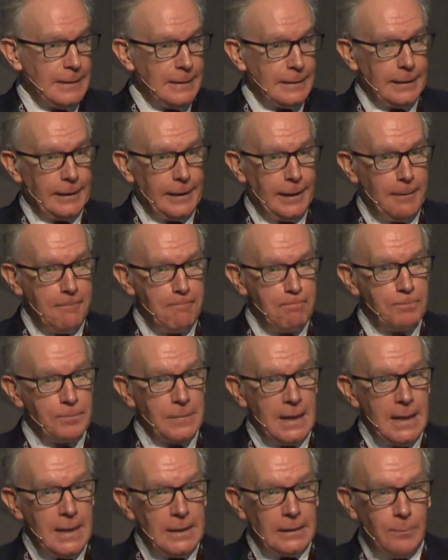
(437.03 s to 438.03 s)

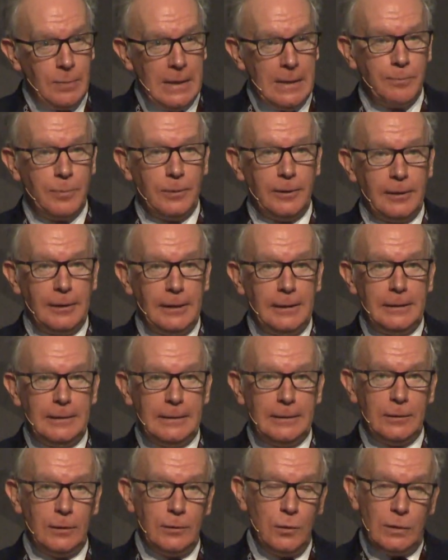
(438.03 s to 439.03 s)
The people
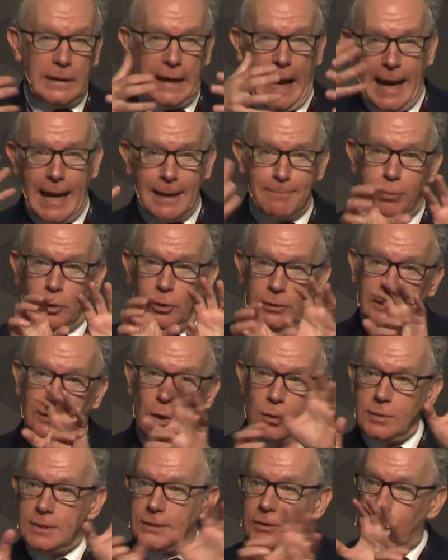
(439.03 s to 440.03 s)
who can't put
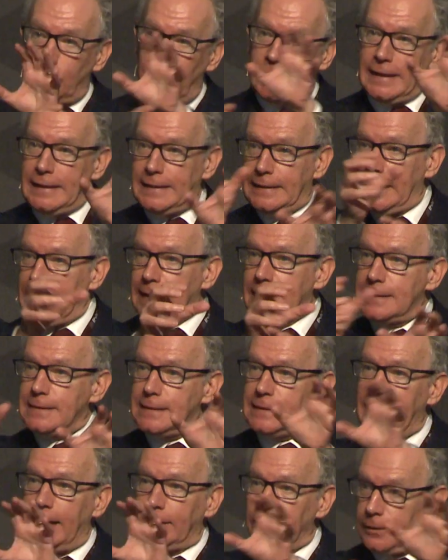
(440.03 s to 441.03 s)
those 3 things
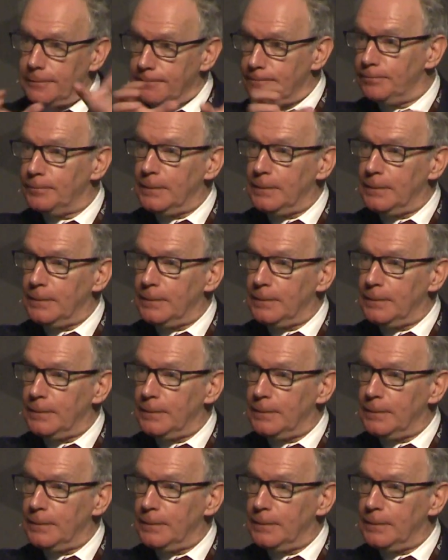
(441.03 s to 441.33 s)
together.